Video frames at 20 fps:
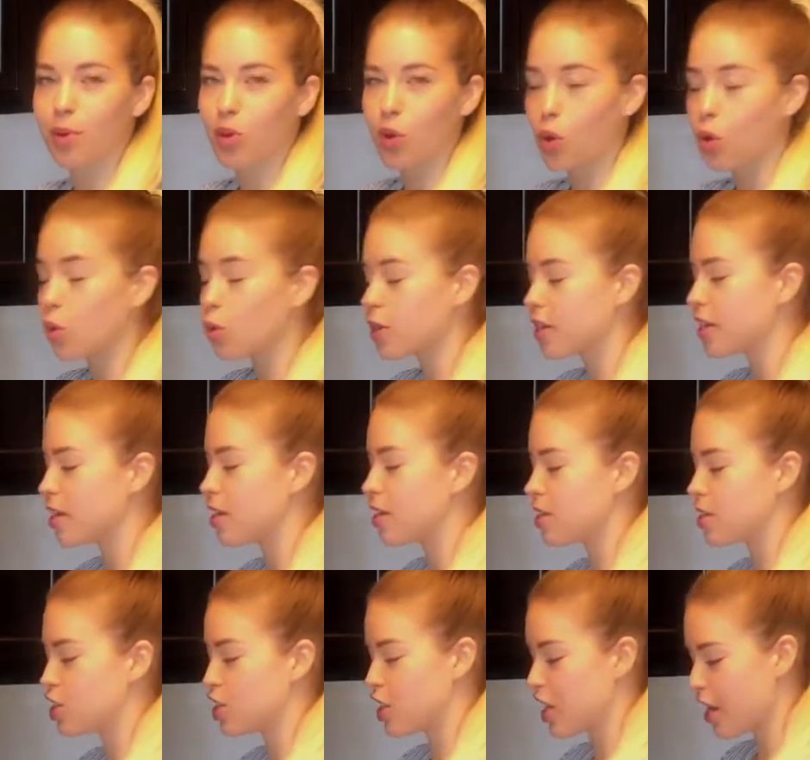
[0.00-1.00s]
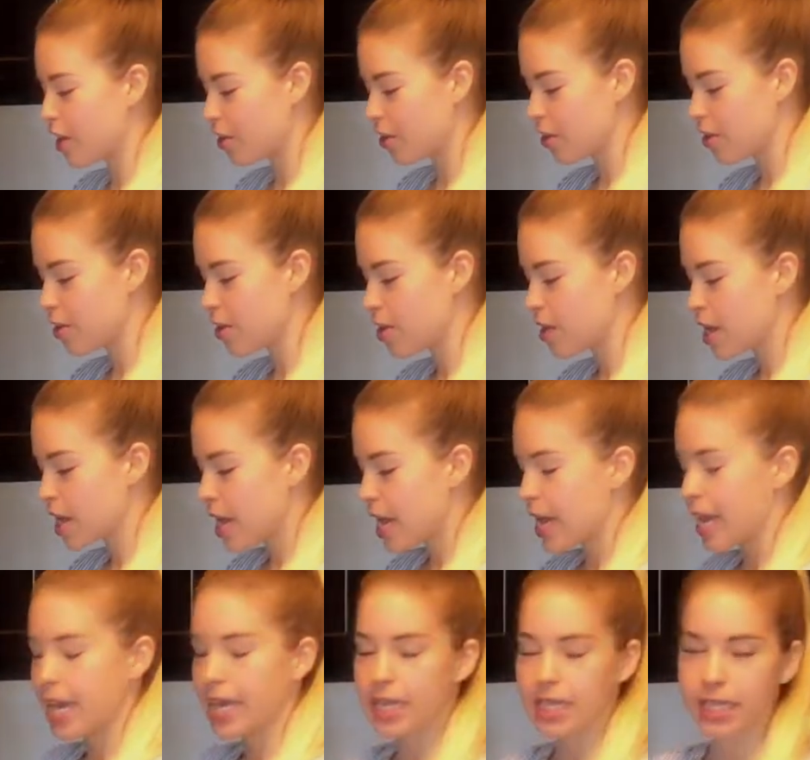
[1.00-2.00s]
golden cheddar.
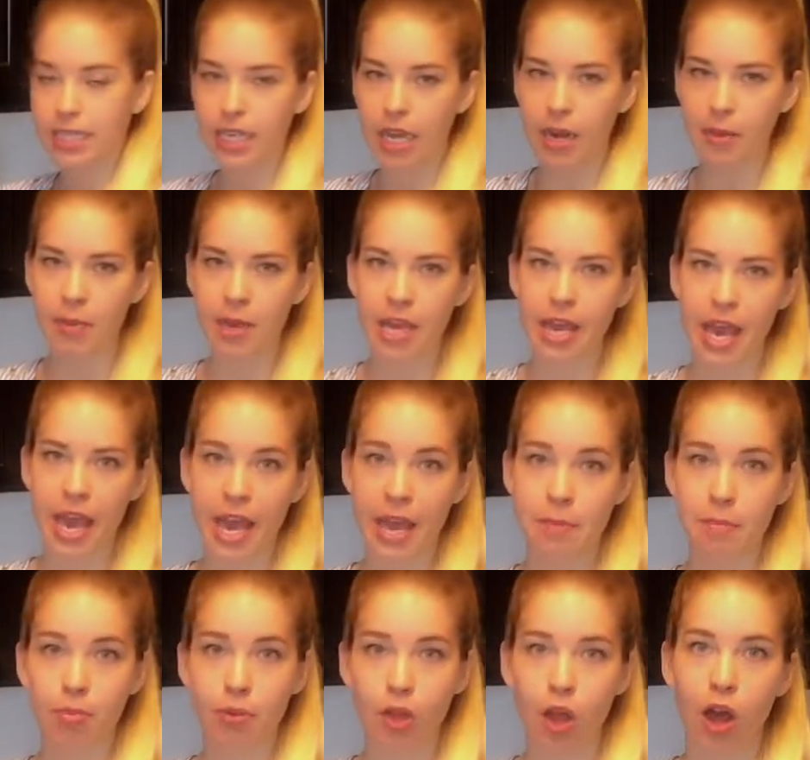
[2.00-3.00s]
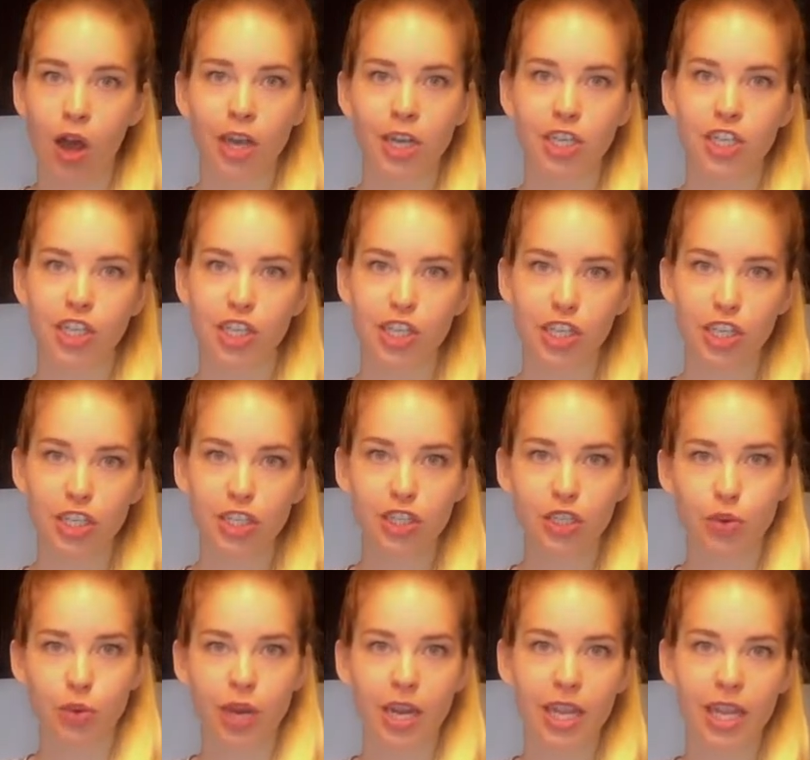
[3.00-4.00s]
It's gonna be a block cheese, so
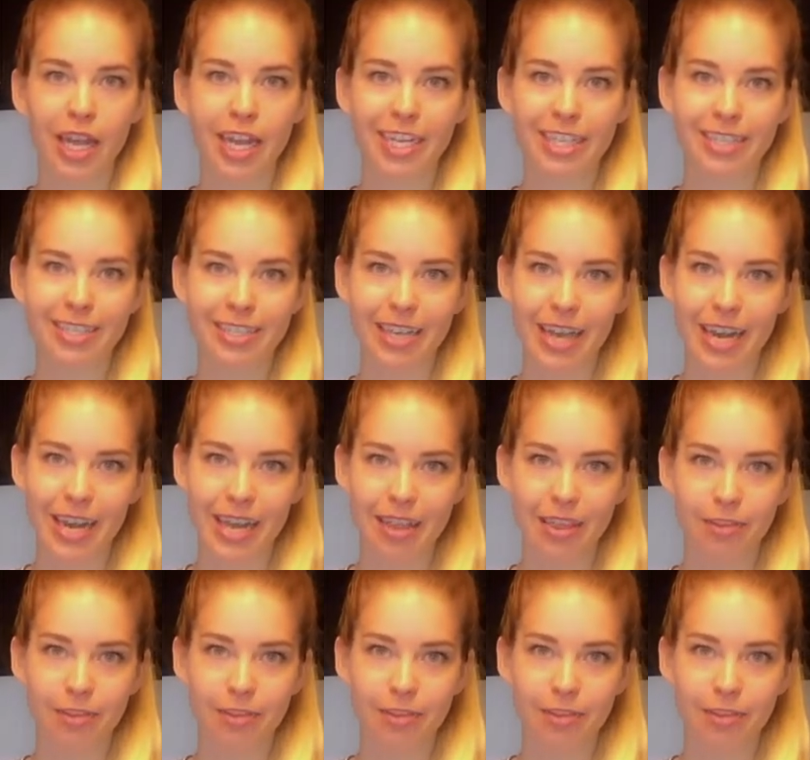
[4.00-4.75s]
we're gonna let it set in the